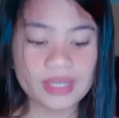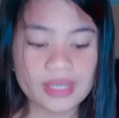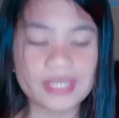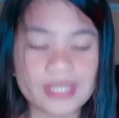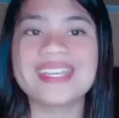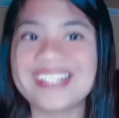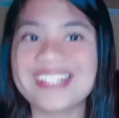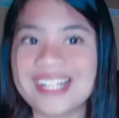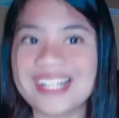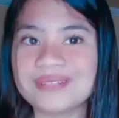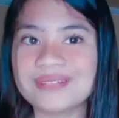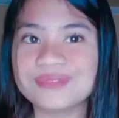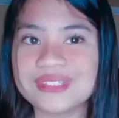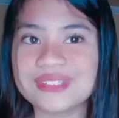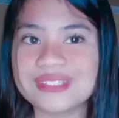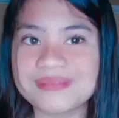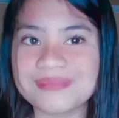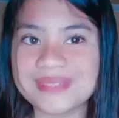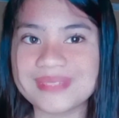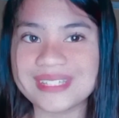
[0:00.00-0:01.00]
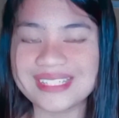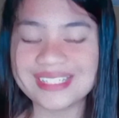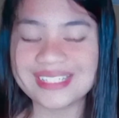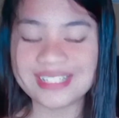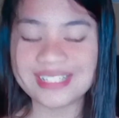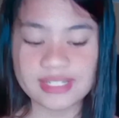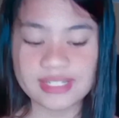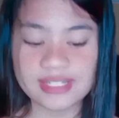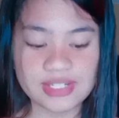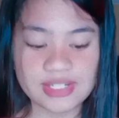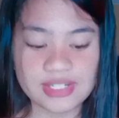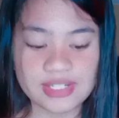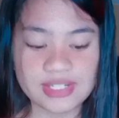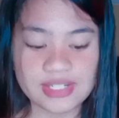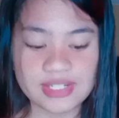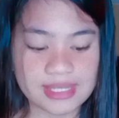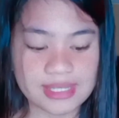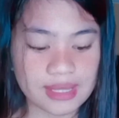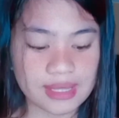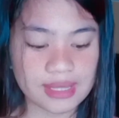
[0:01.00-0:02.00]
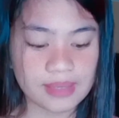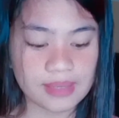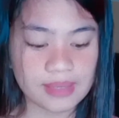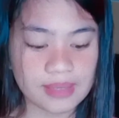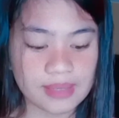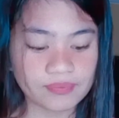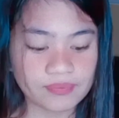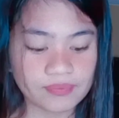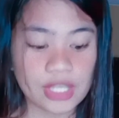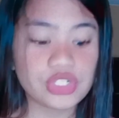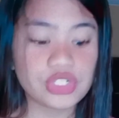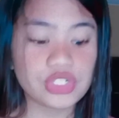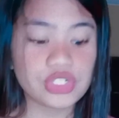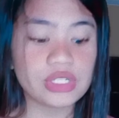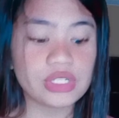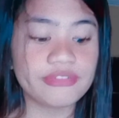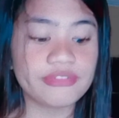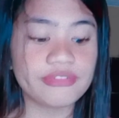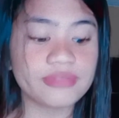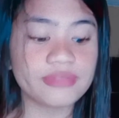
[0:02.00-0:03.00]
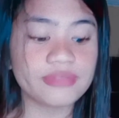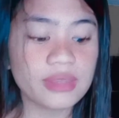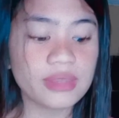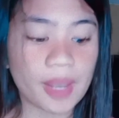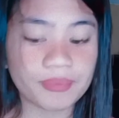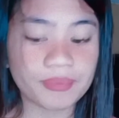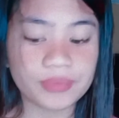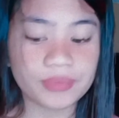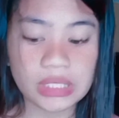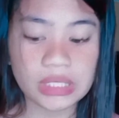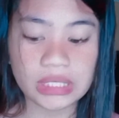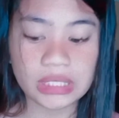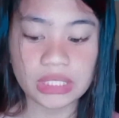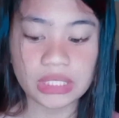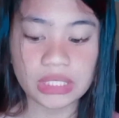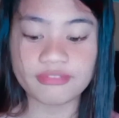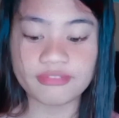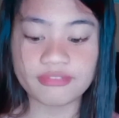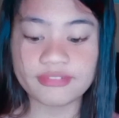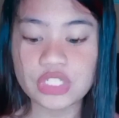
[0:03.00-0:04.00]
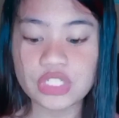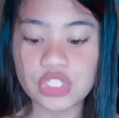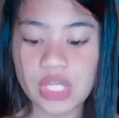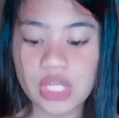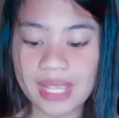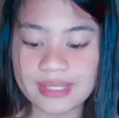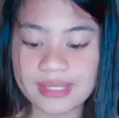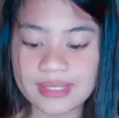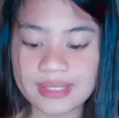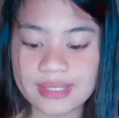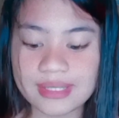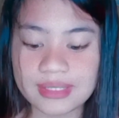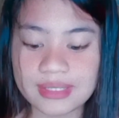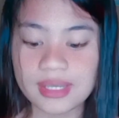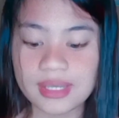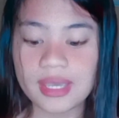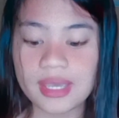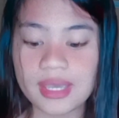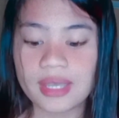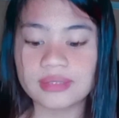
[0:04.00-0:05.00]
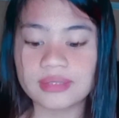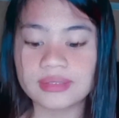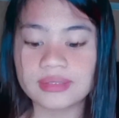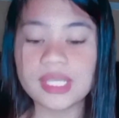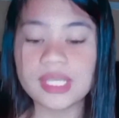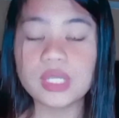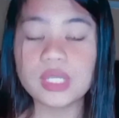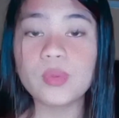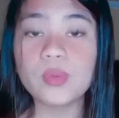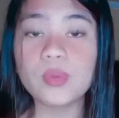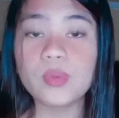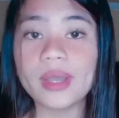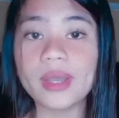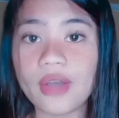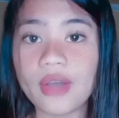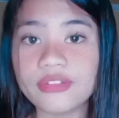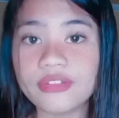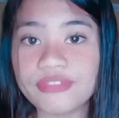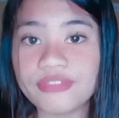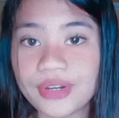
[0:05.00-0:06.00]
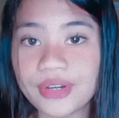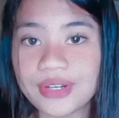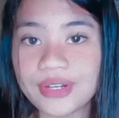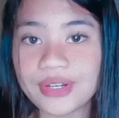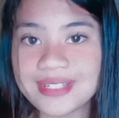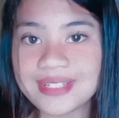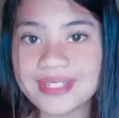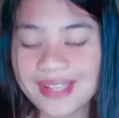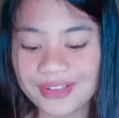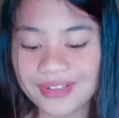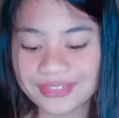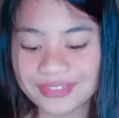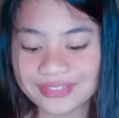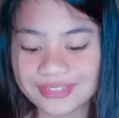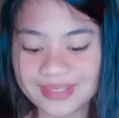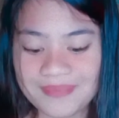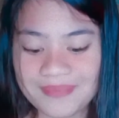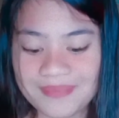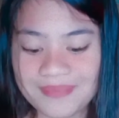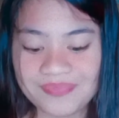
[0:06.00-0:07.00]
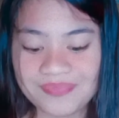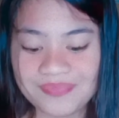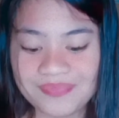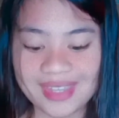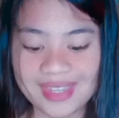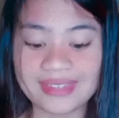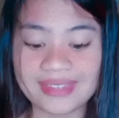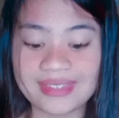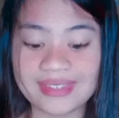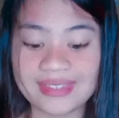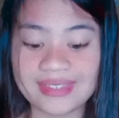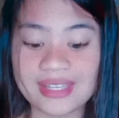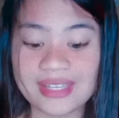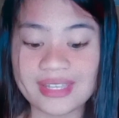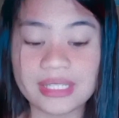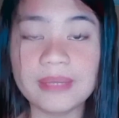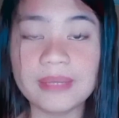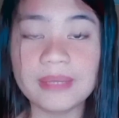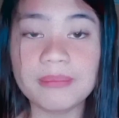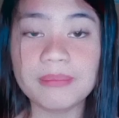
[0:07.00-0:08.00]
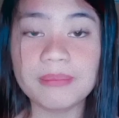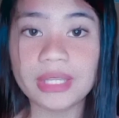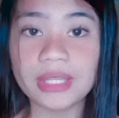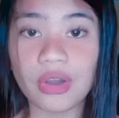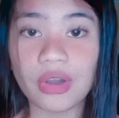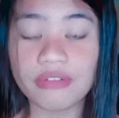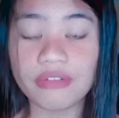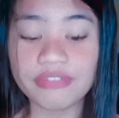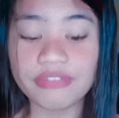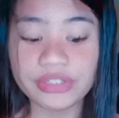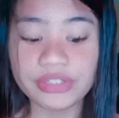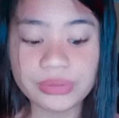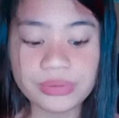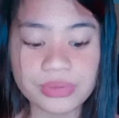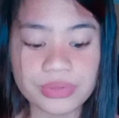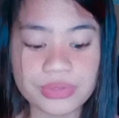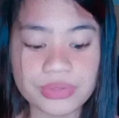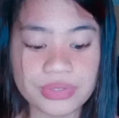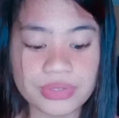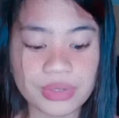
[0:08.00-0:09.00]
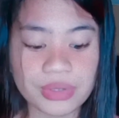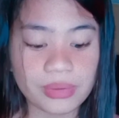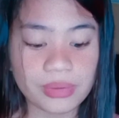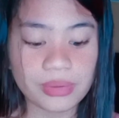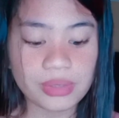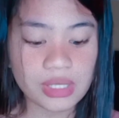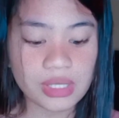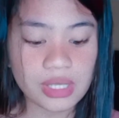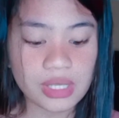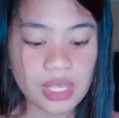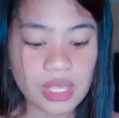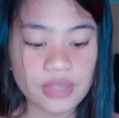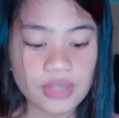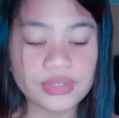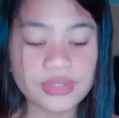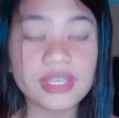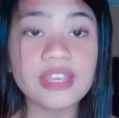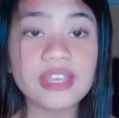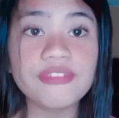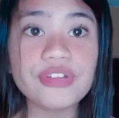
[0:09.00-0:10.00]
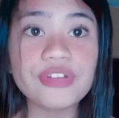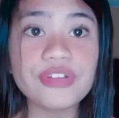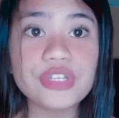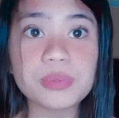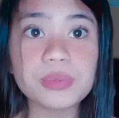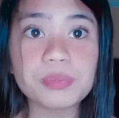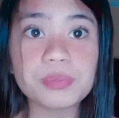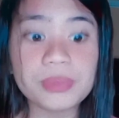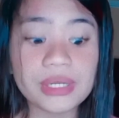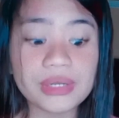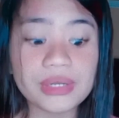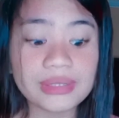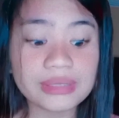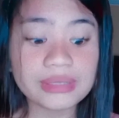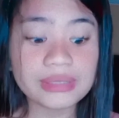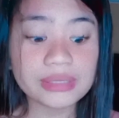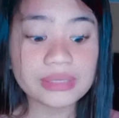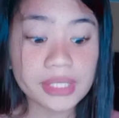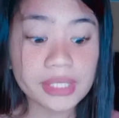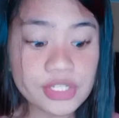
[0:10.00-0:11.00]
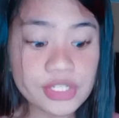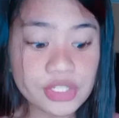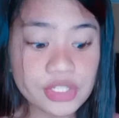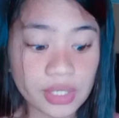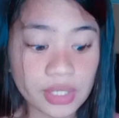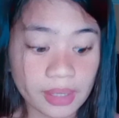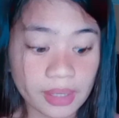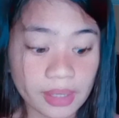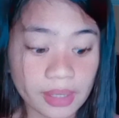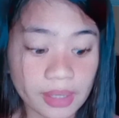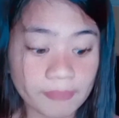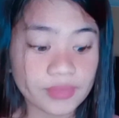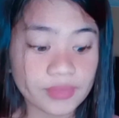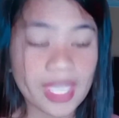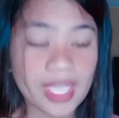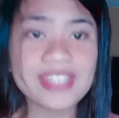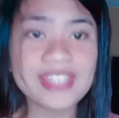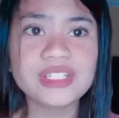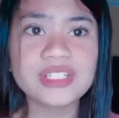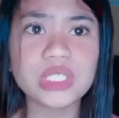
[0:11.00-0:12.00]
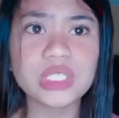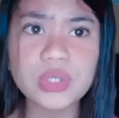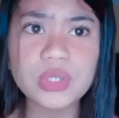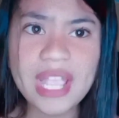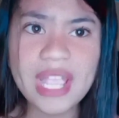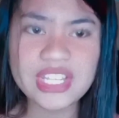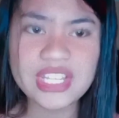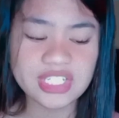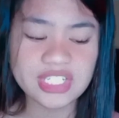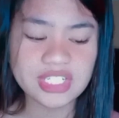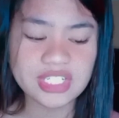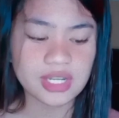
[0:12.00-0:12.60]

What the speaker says: "Come with me," she said, and she lifted up the lid of the chest. "Take one out for yourself." And as he bent over to do so, The evil spirit urged her, and crash!